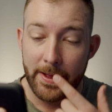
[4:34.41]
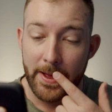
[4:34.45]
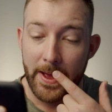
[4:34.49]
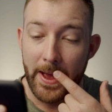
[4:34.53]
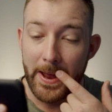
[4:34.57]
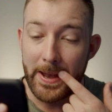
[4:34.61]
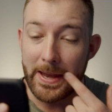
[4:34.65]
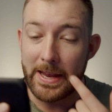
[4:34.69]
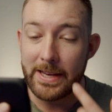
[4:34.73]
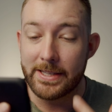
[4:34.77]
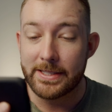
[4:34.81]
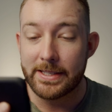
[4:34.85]

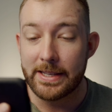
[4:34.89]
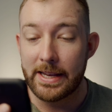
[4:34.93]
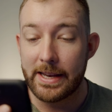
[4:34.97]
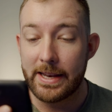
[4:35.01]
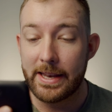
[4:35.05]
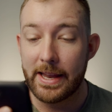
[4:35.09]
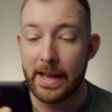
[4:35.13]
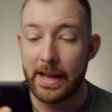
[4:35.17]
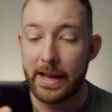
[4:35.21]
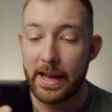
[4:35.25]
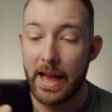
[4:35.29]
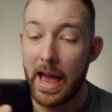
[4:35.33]
And he
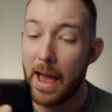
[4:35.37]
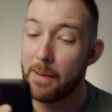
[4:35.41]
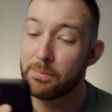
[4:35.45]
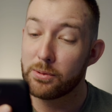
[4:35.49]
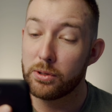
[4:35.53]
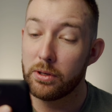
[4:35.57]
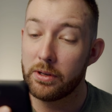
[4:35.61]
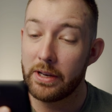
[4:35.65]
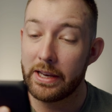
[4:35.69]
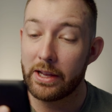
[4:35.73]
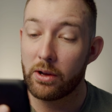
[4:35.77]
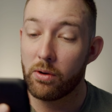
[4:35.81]
said,
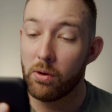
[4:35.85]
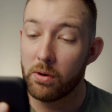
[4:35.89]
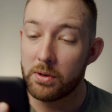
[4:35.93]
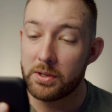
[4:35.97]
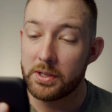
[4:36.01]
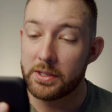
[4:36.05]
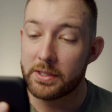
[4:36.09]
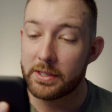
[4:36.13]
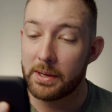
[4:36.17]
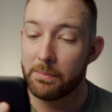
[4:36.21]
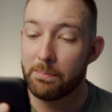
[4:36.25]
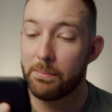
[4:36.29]
absolutely
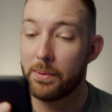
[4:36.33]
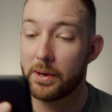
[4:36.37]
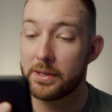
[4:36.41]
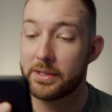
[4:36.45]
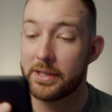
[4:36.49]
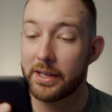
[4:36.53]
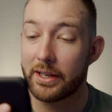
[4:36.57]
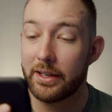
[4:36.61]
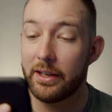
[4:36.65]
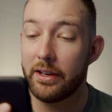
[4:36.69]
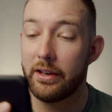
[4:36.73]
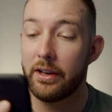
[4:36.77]
gorgeous. I'm
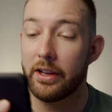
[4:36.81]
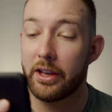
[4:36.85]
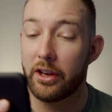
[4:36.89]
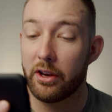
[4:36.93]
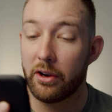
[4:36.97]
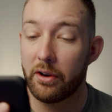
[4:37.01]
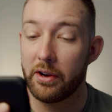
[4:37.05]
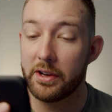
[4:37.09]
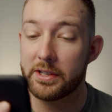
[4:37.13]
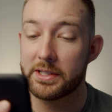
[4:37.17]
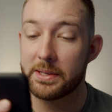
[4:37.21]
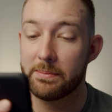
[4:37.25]
particularly
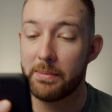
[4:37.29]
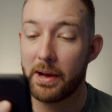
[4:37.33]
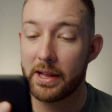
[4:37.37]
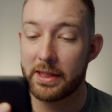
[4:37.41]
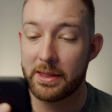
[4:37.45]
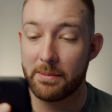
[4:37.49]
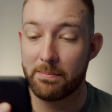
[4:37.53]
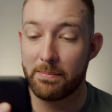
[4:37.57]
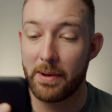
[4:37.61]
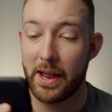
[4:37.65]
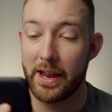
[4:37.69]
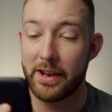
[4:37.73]
curious about
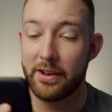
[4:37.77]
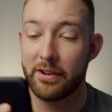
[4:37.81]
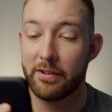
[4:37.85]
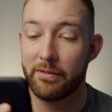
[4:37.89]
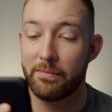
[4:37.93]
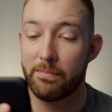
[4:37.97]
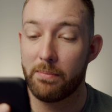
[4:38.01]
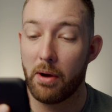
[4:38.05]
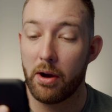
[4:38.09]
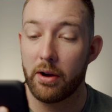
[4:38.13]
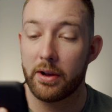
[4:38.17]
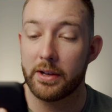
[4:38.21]
the blend
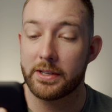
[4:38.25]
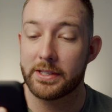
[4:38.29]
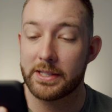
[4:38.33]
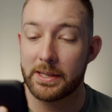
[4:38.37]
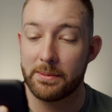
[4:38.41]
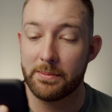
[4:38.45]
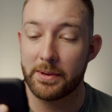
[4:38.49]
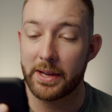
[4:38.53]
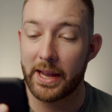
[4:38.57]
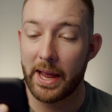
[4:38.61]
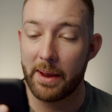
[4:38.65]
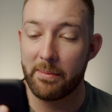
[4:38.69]
of Pocket
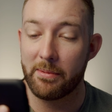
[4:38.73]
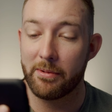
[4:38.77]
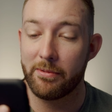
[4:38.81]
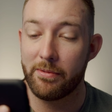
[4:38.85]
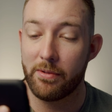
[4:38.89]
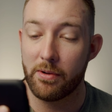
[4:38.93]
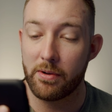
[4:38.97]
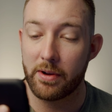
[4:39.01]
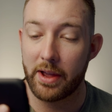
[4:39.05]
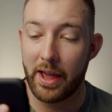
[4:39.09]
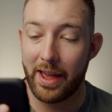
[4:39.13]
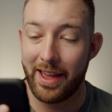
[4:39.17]
Cinema Camera
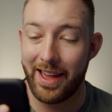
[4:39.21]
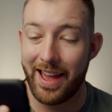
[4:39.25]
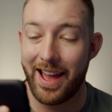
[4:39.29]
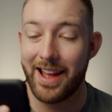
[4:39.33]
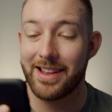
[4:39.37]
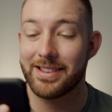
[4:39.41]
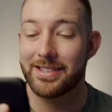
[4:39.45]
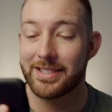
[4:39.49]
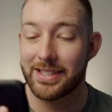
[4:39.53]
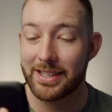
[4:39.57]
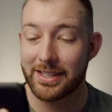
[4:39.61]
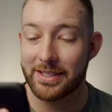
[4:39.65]
4K
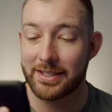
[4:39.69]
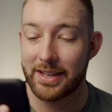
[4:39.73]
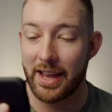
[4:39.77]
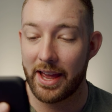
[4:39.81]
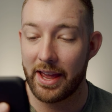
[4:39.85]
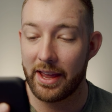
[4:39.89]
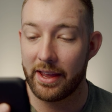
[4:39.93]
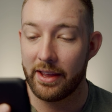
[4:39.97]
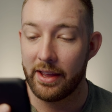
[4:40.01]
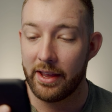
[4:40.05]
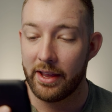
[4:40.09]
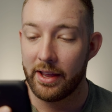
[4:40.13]
and
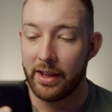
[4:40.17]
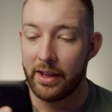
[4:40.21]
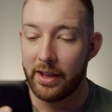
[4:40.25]
6K.